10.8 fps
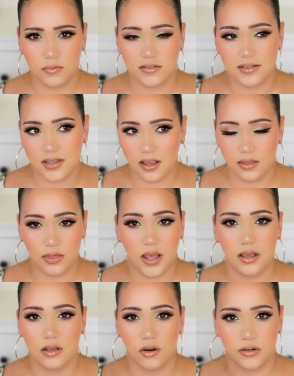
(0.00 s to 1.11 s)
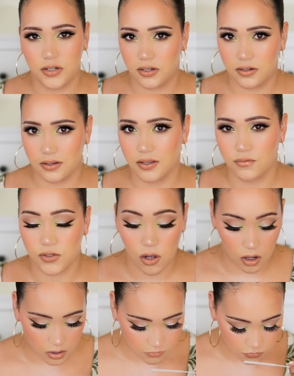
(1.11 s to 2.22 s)
scent that gardenia gives
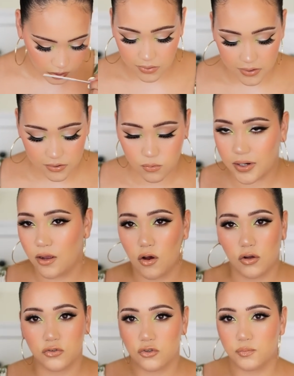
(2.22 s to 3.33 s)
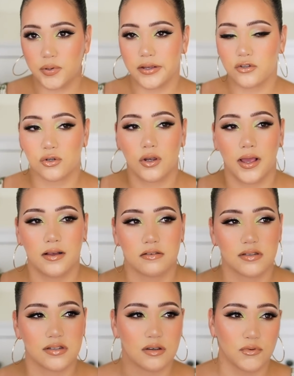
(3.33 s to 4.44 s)
off and this one i also picture like a
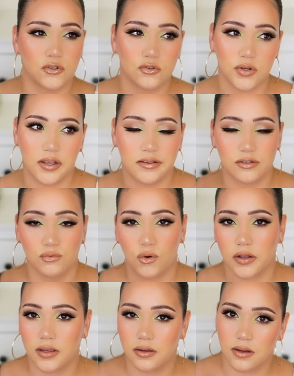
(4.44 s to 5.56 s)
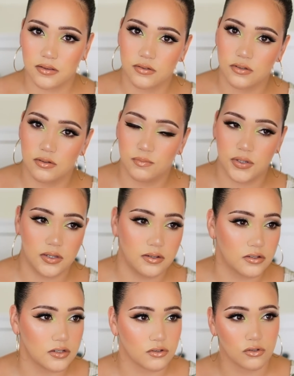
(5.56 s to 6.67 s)
summer dress walking next to the
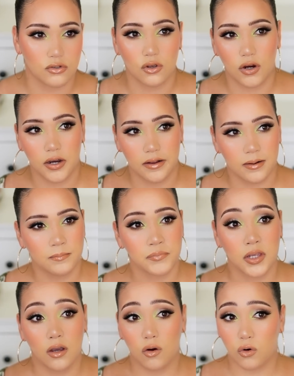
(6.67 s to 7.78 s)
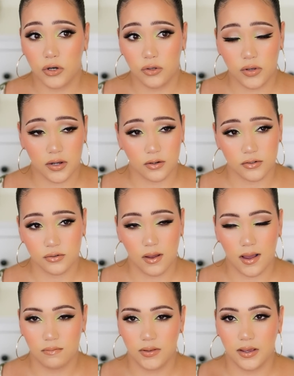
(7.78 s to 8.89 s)
beach it's dark or you can also
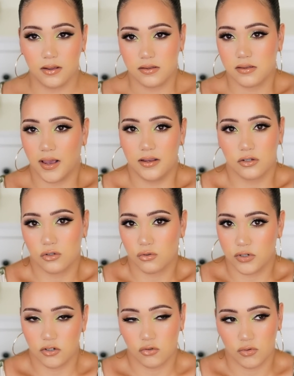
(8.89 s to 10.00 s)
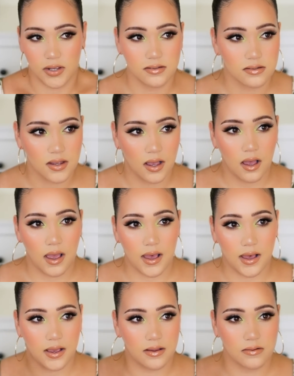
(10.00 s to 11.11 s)
have like a tight short dress
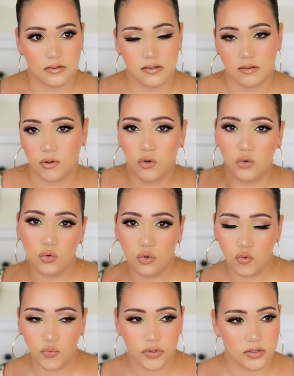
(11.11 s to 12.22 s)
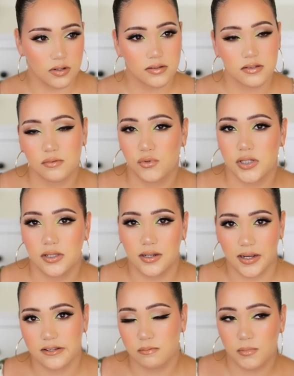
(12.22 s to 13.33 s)
and some hoops some really
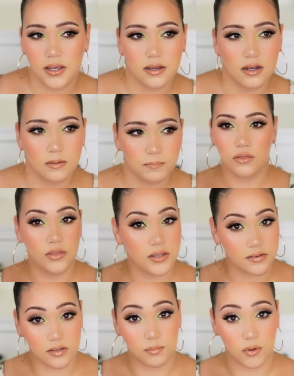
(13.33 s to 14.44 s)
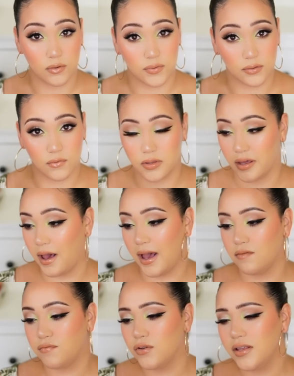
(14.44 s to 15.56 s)
nice makeup this is perfect for that i
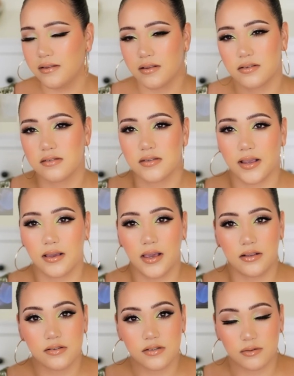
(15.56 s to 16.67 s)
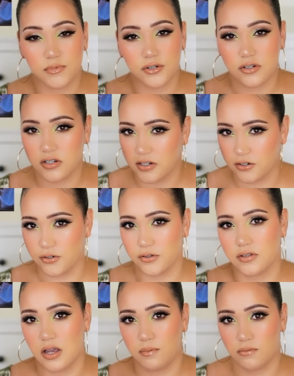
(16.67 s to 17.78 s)
feel like this is like a summer dinner
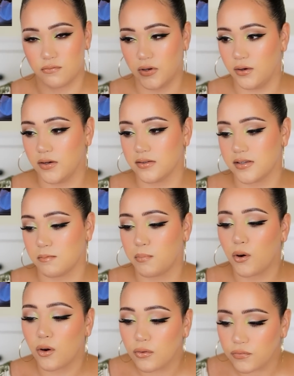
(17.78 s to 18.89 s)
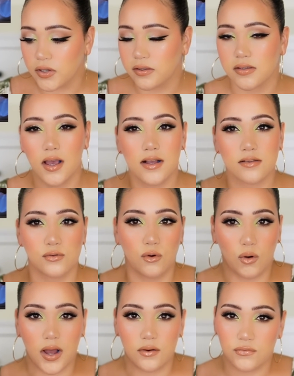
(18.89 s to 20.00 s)
type of fragrance like perfect to go
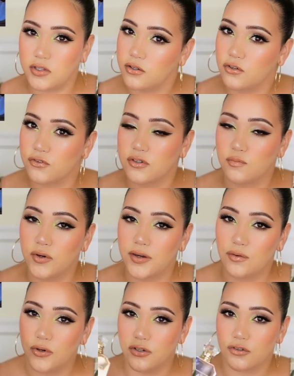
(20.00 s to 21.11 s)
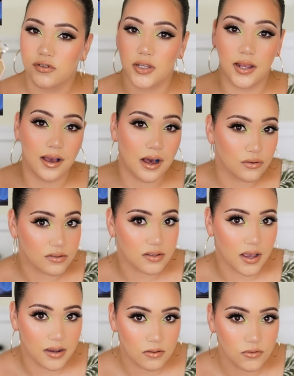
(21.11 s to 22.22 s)
have dinner somewhere where you're sitting
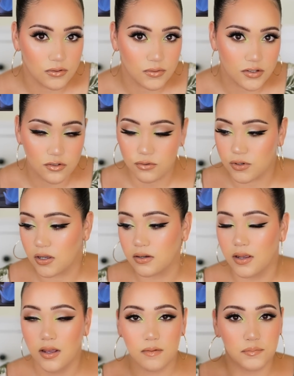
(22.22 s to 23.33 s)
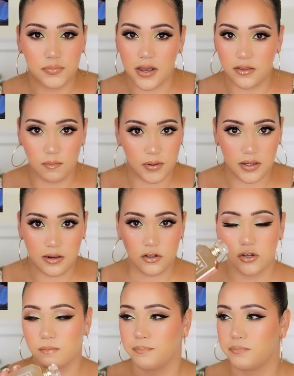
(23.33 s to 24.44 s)
outside of the restaurant by the
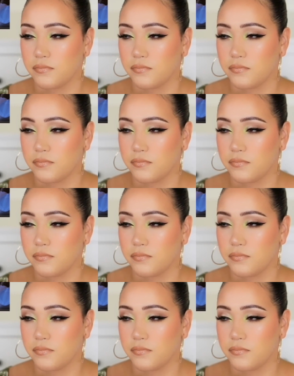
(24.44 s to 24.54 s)
beach